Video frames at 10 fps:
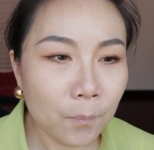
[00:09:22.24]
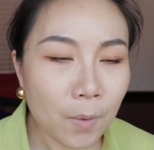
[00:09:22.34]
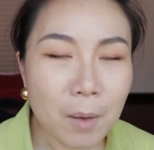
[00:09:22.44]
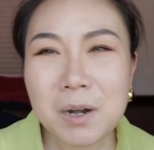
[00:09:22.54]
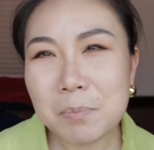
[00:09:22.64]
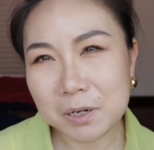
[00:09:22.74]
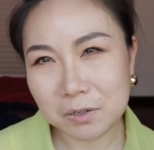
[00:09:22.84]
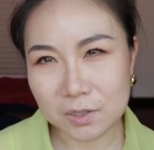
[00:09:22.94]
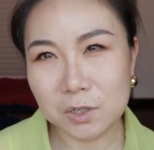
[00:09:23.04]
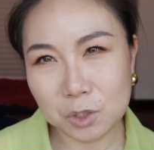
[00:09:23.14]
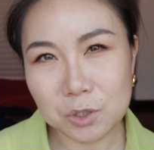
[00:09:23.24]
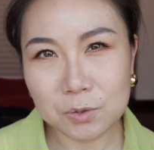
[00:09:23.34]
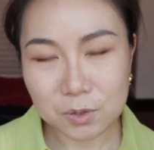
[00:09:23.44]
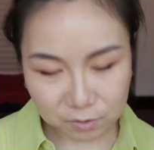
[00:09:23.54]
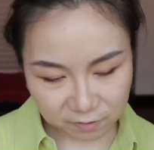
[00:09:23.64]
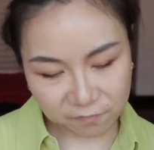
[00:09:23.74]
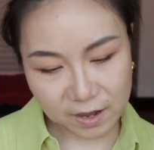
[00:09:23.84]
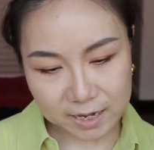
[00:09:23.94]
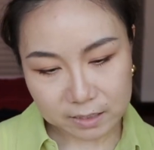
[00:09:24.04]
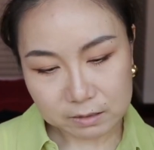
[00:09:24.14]
I'm a little bit concerned to use on the
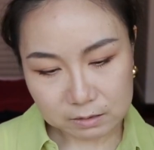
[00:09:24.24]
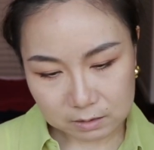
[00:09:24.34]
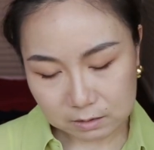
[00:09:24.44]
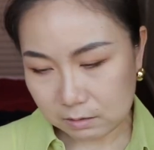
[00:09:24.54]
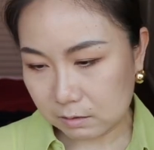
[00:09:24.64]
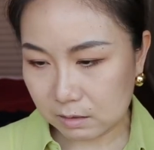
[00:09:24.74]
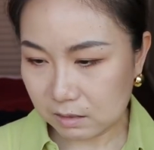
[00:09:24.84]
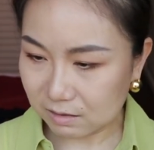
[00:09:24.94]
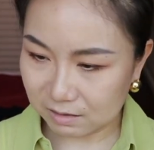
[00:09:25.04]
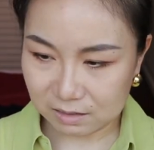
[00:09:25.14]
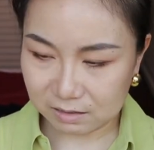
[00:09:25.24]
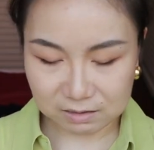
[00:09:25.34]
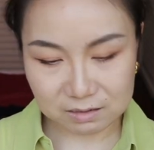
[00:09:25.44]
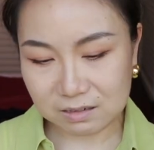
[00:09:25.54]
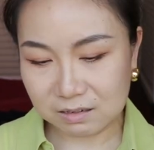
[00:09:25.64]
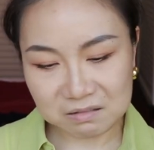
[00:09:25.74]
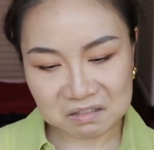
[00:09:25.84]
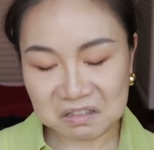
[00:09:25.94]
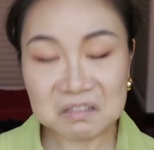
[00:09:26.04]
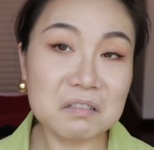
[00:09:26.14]
face. This
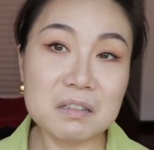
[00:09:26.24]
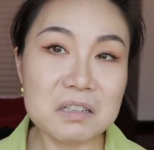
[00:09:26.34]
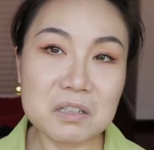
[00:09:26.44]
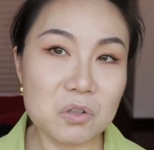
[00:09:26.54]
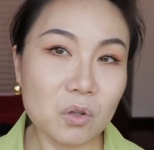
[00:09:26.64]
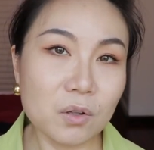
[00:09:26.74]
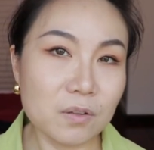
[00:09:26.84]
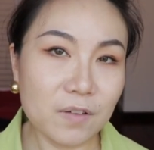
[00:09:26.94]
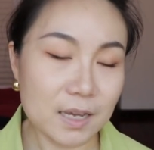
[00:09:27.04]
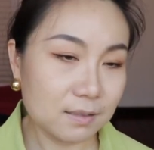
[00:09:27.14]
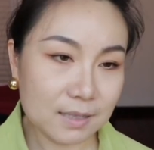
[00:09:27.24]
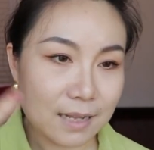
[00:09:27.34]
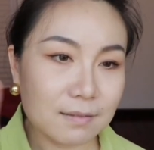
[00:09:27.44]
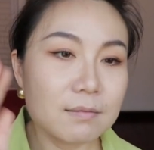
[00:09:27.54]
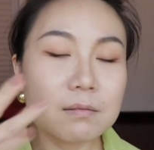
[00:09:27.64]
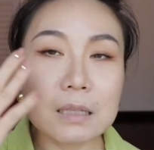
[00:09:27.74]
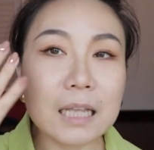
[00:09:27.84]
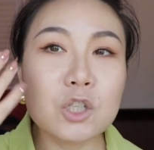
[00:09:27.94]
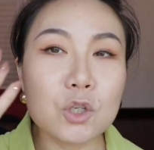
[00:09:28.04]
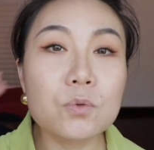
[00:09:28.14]
is not on the face.
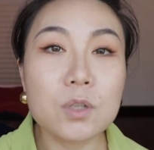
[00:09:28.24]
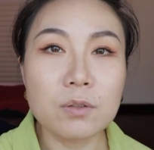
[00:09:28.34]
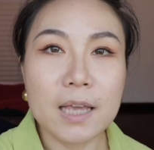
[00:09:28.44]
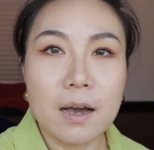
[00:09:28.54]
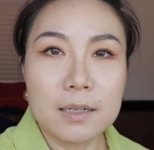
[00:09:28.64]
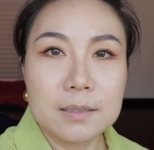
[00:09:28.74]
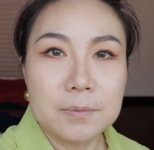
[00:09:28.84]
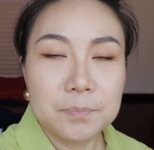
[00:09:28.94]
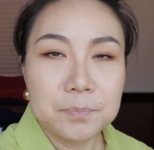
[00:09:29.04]
That's used on the eyes.